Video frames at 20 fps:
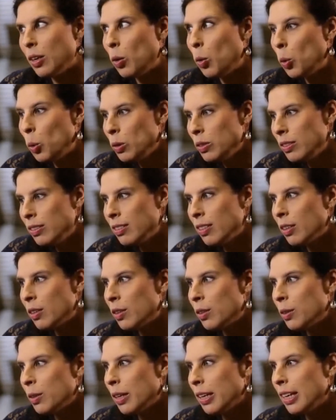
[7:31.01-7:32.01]

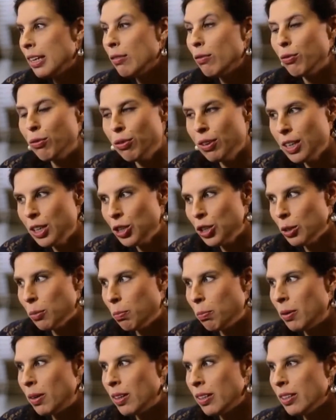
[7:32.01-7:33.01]
also infringe
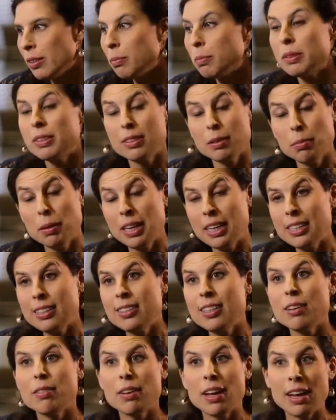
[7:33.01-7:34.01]
upon the
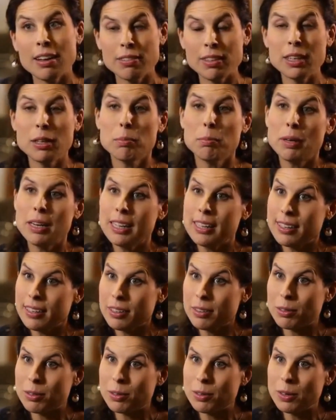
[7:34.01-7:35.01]
possibility of having a
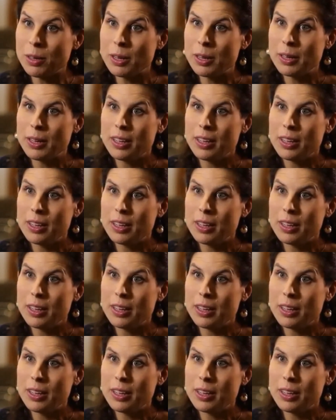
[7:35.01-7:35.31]
political